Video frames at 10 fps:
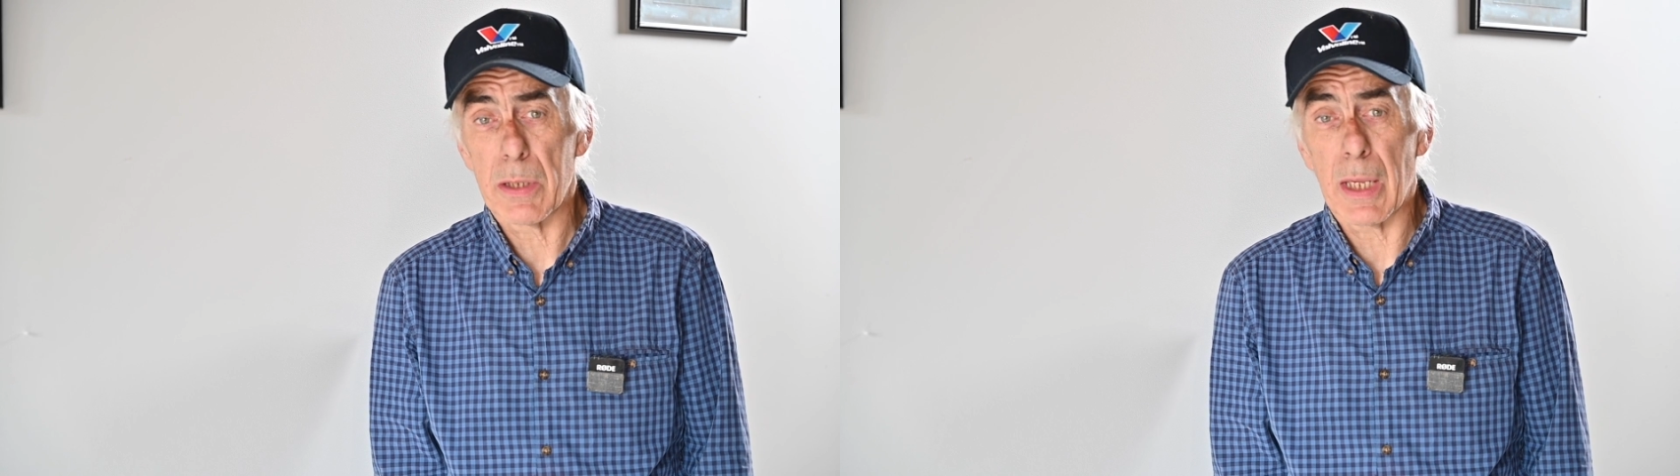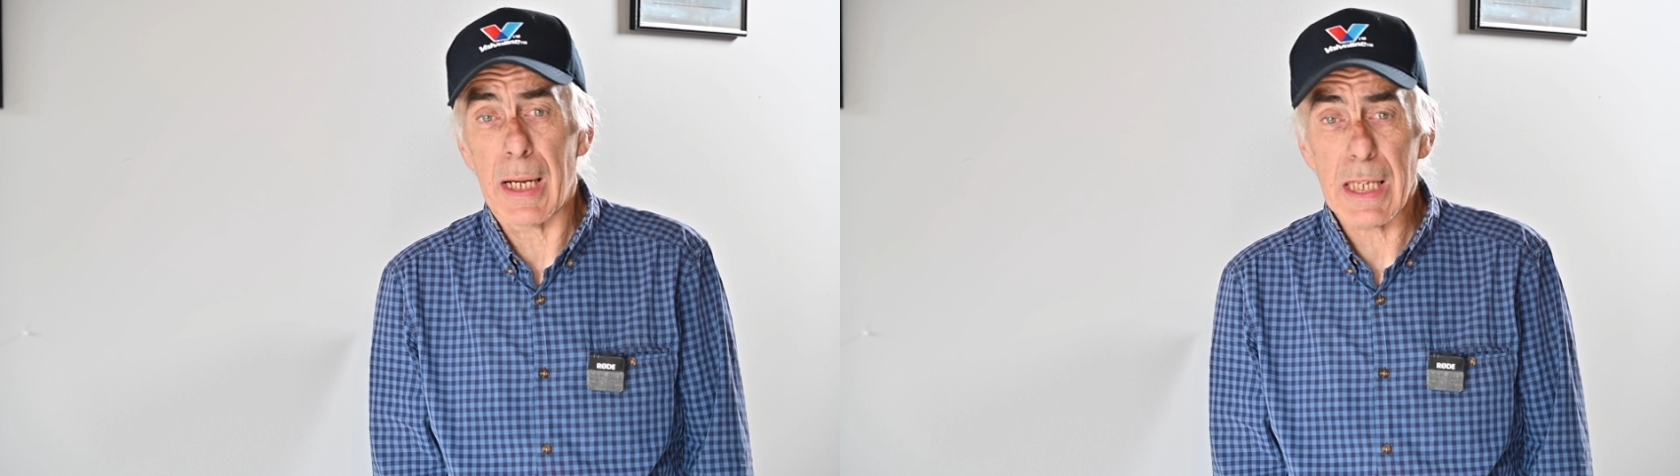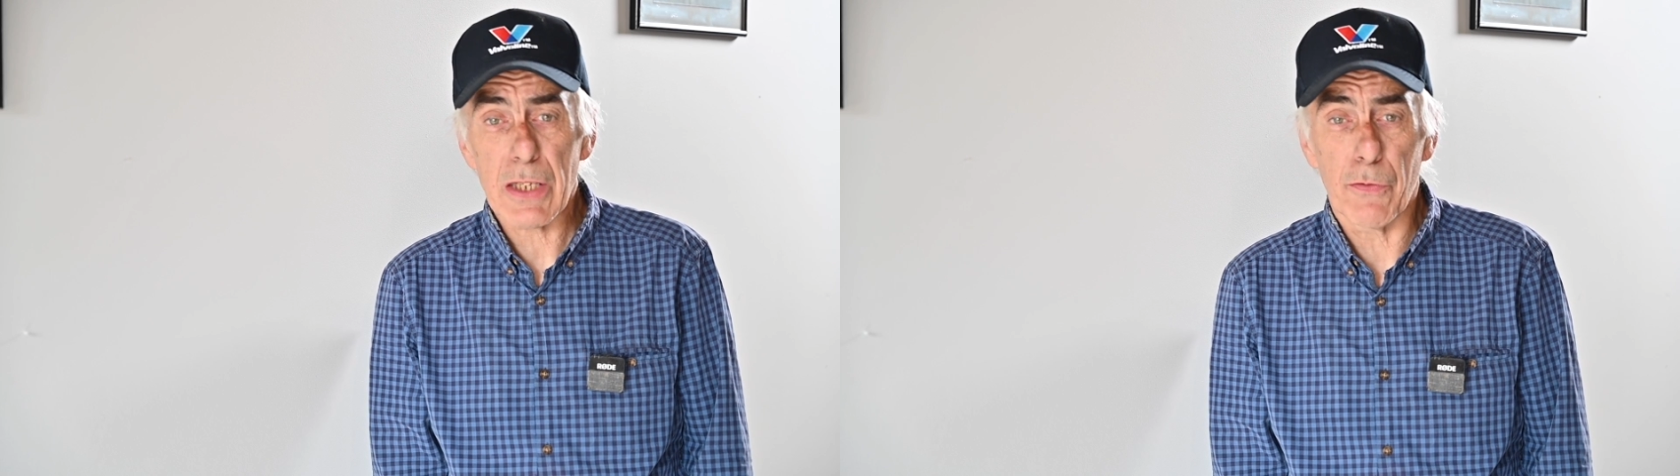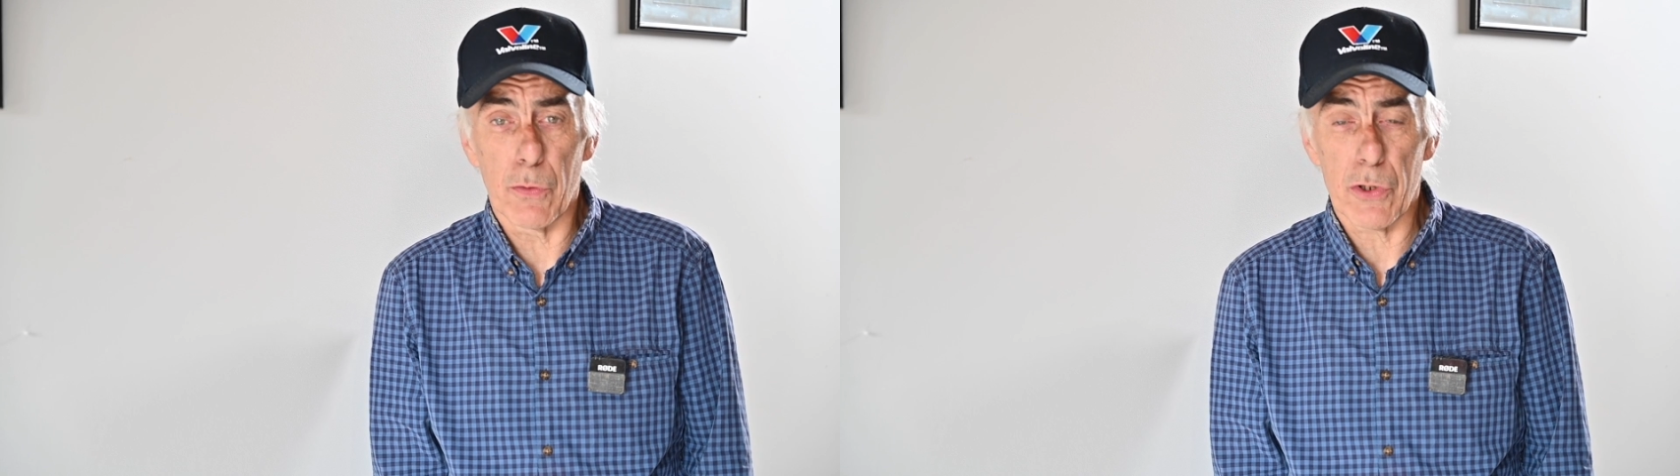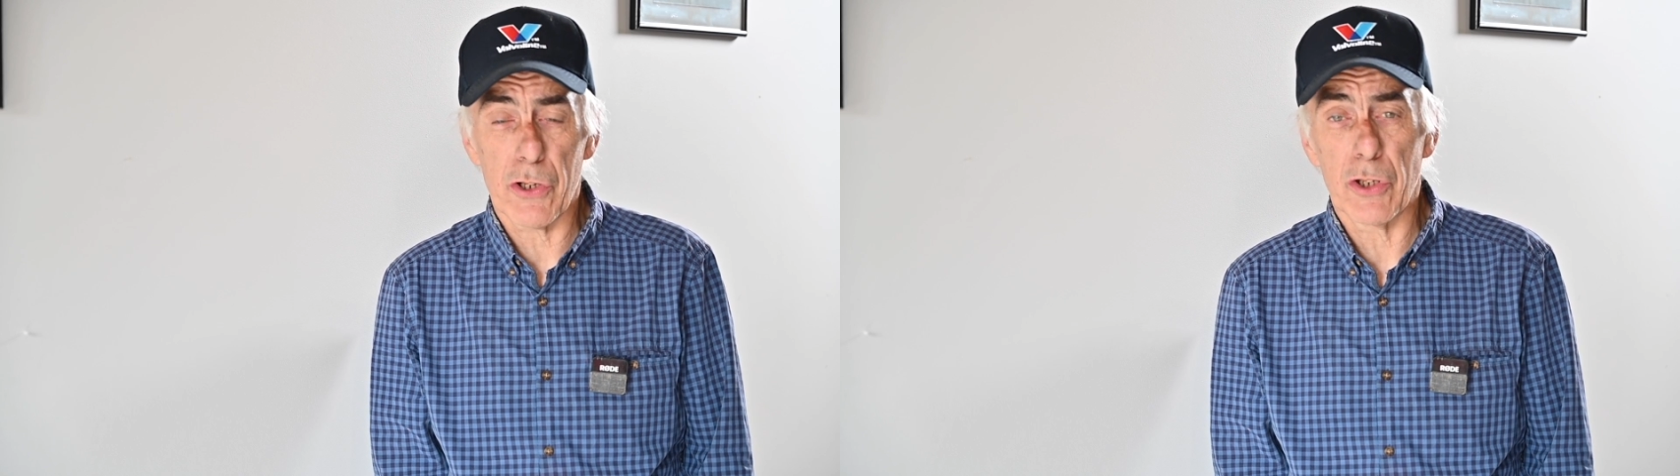the less
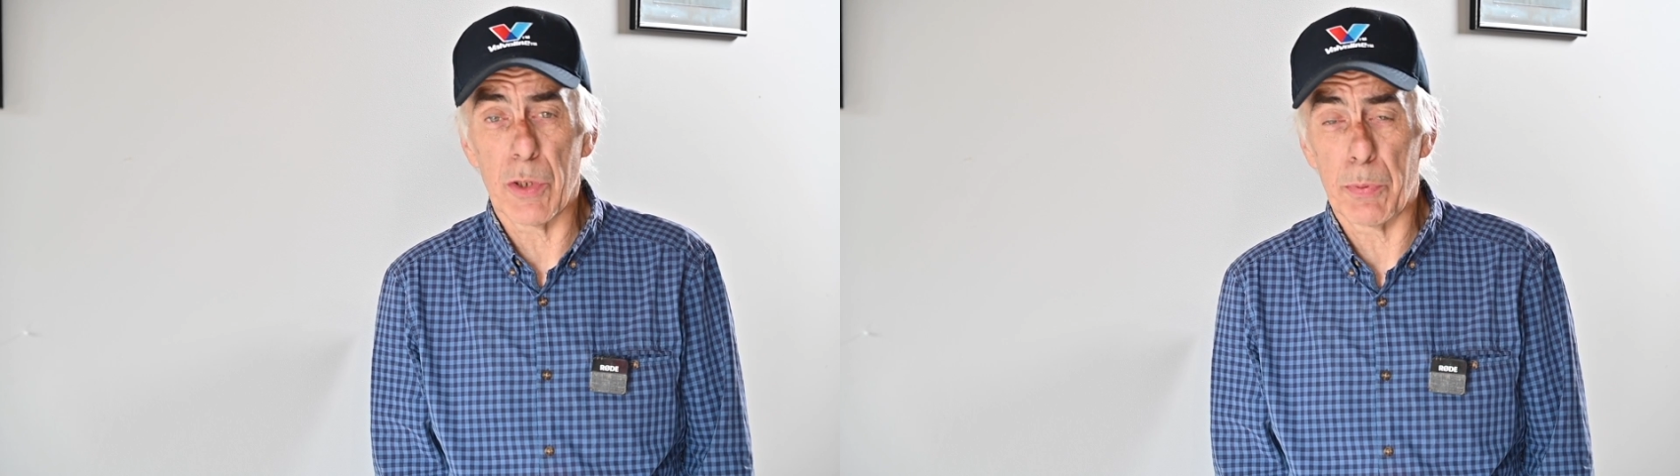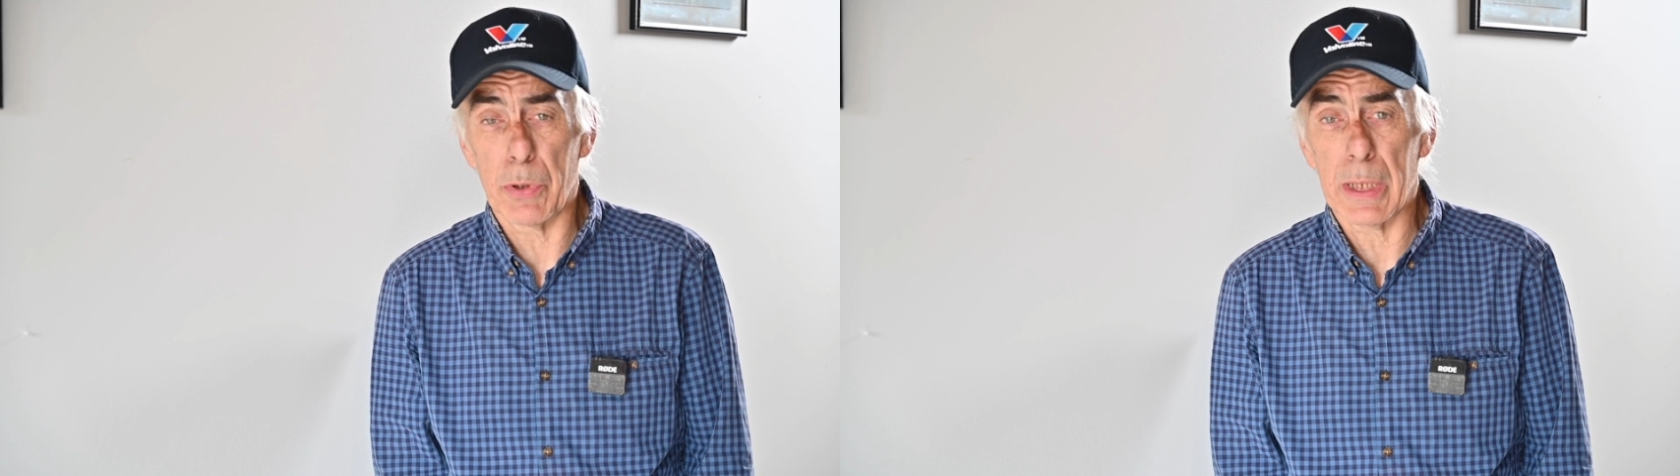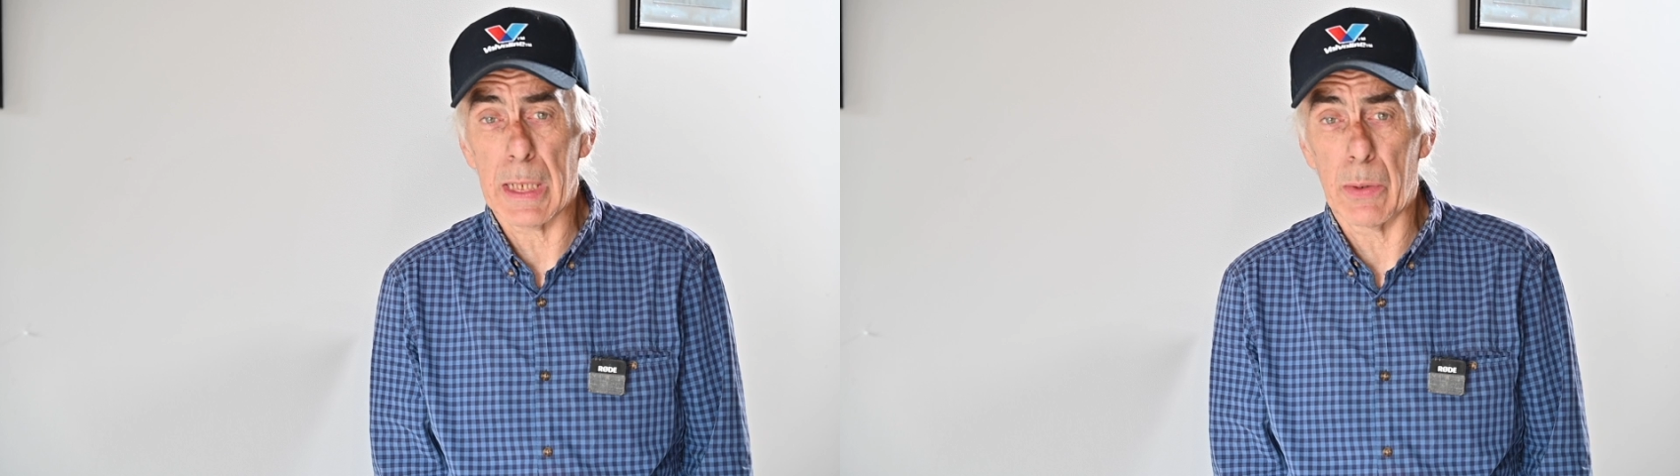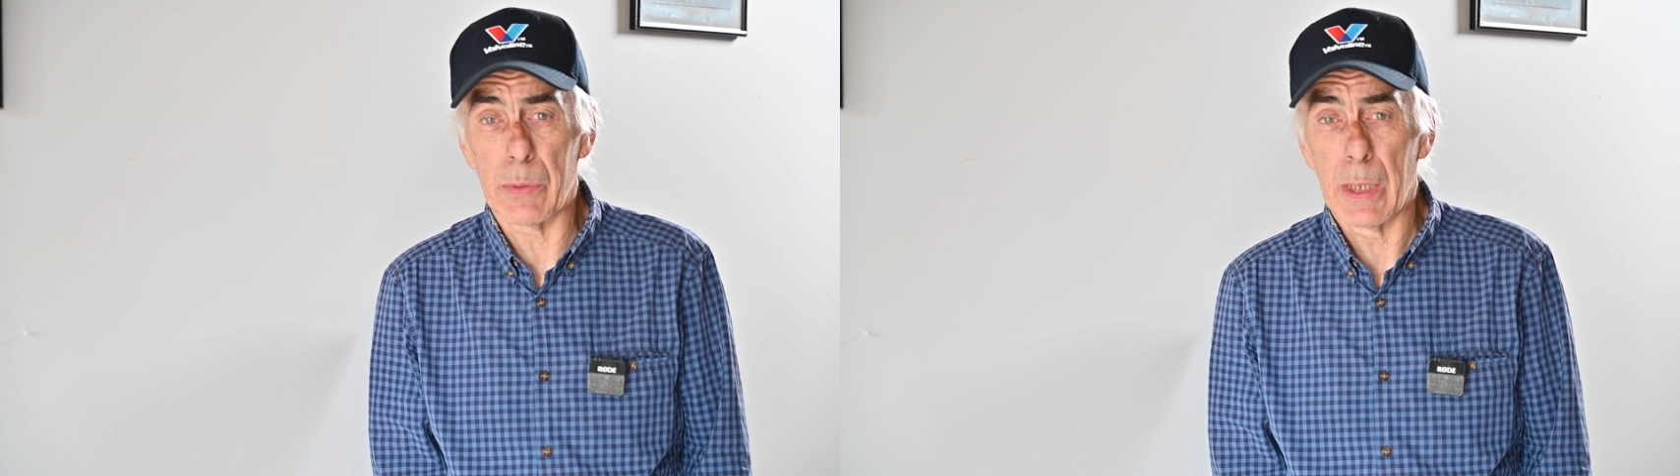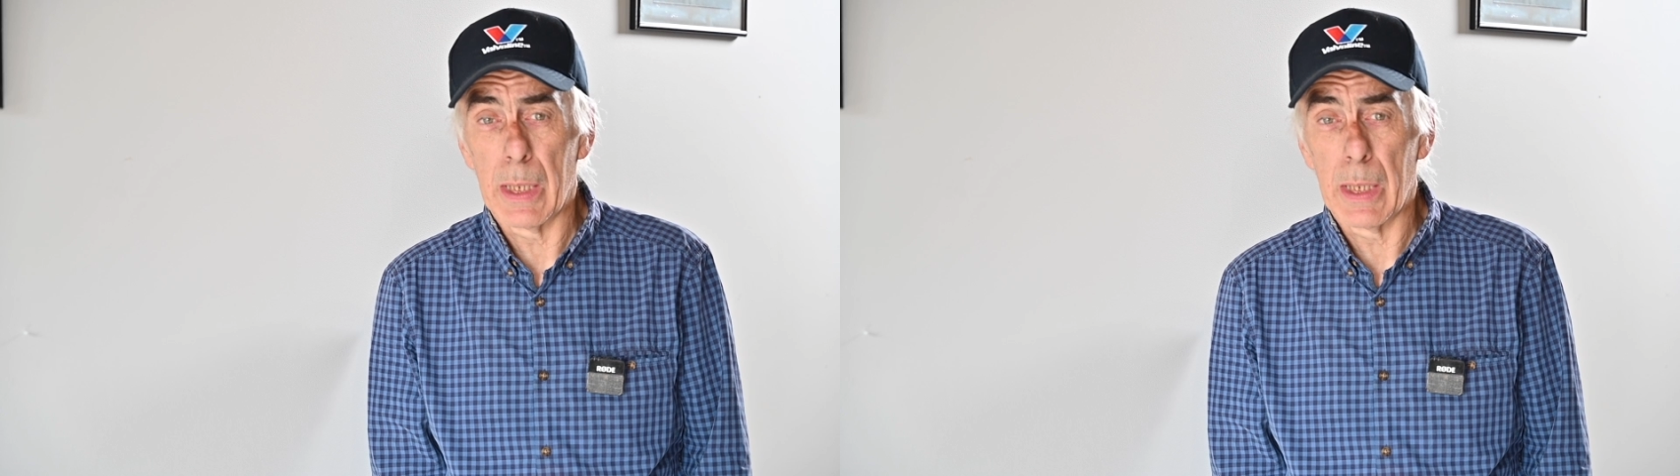force you're putting down.